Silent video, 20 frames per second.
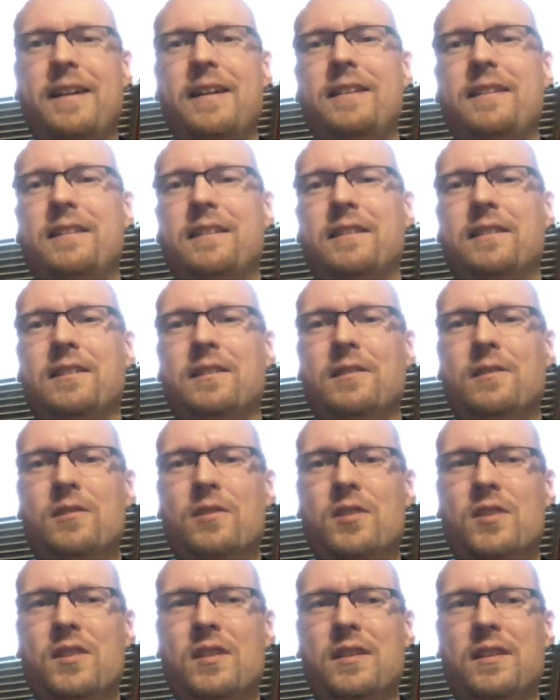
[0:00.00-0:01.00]
and that
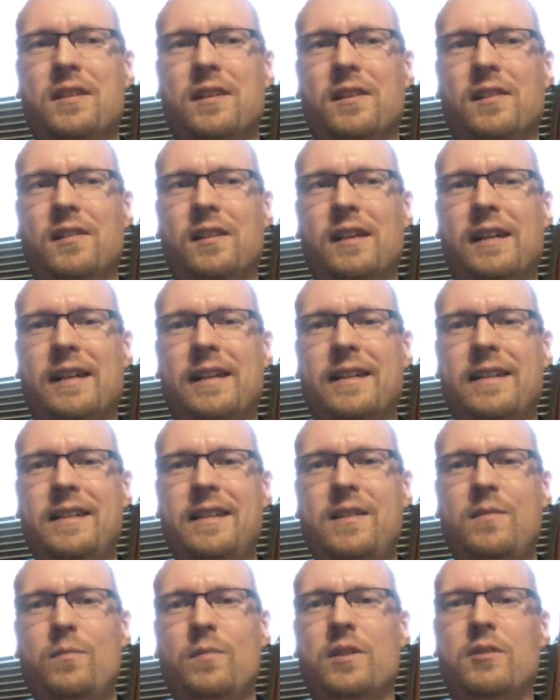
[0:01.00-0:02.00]
there's a lot
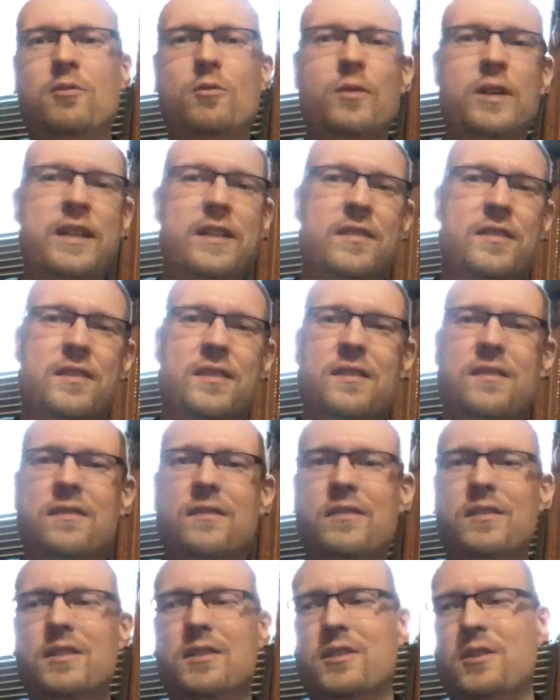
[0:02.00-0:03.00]
in between
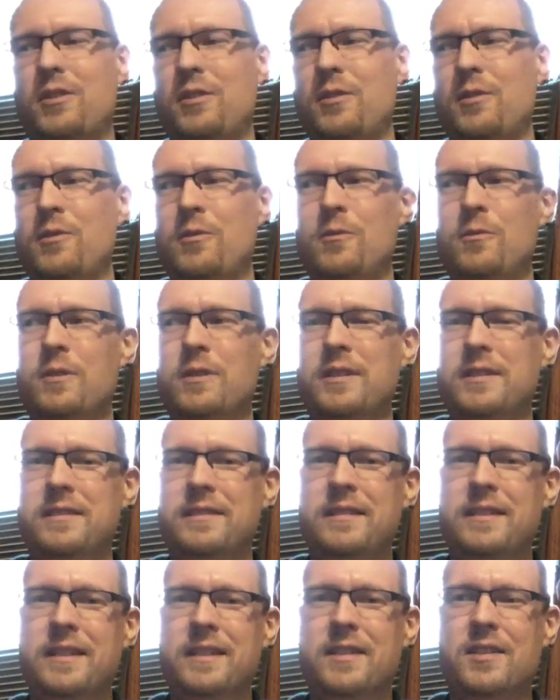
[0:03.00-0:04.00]
the two
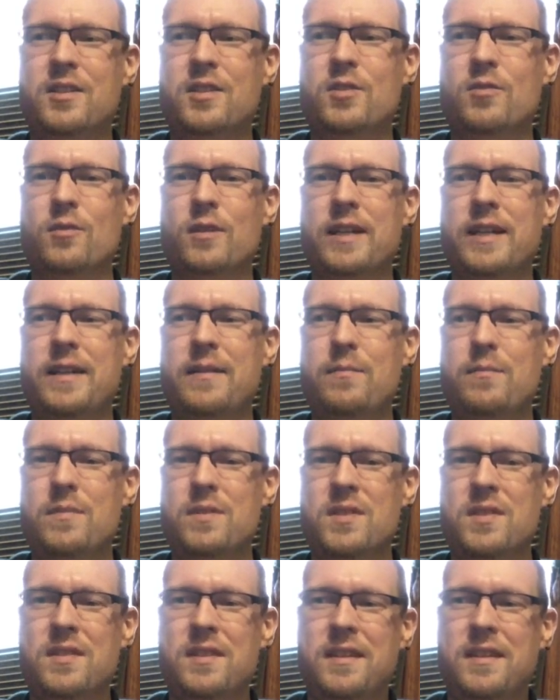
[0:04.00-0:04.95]
extremes,